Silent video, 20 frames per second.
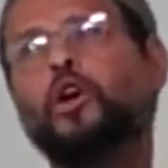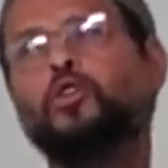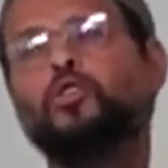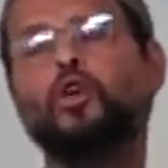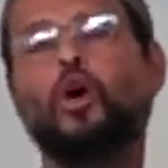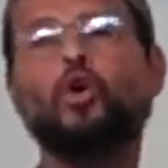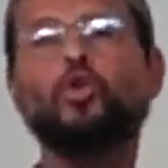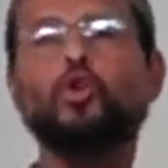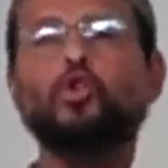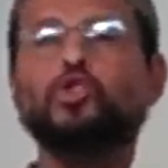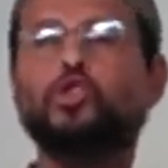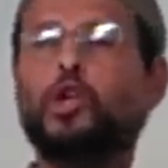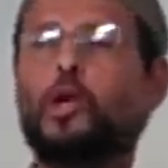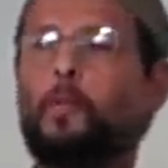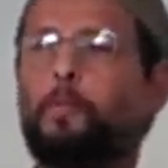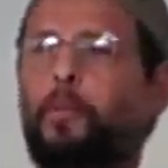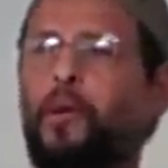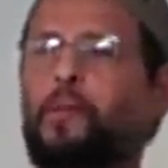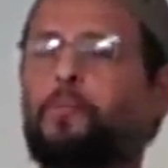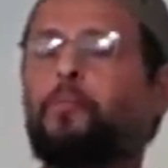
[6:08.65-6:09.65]
So you
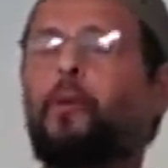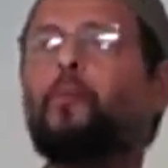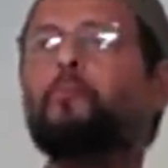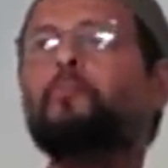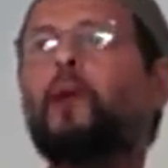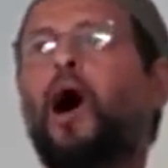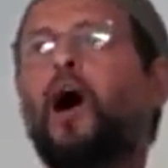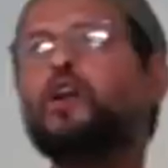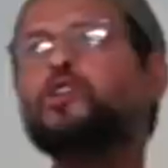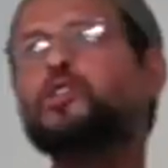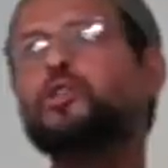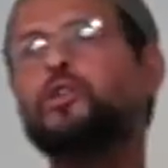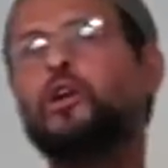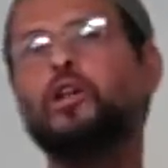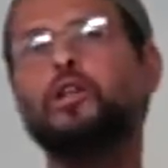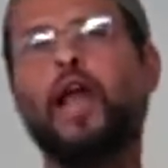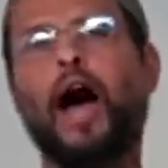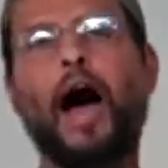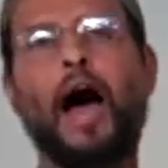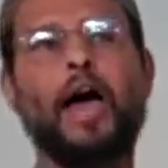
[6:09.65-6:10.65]
see people
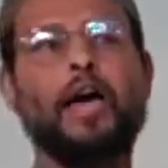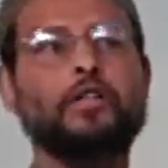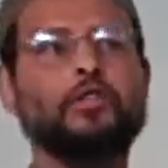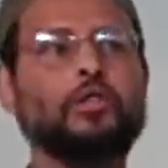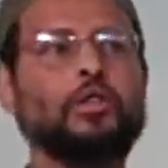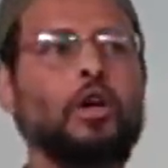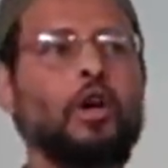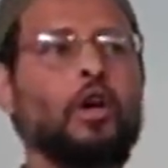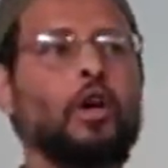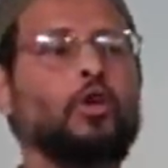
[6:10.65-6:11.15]
marginalized.